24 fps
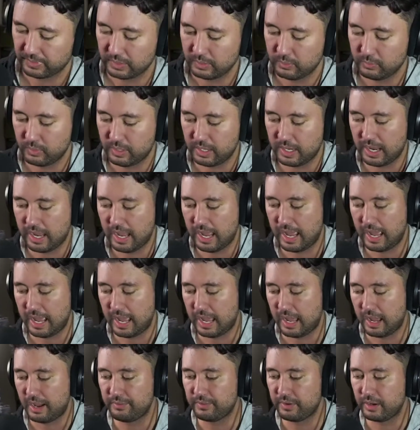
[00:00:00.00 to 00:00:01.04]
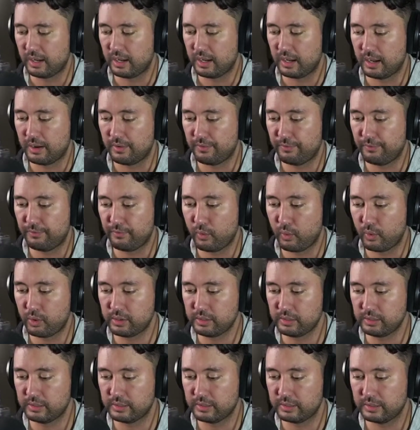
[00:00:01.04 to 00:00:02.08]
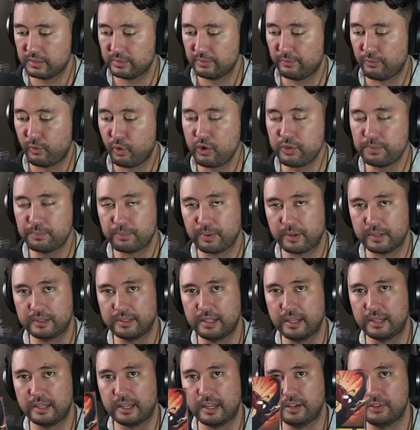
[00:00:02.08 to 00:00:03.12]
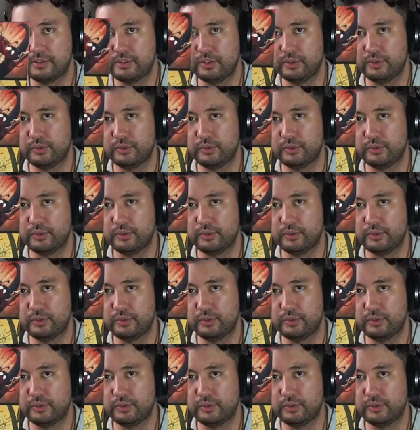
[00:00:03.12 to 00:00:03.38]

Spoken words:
We have a 4th printing, issue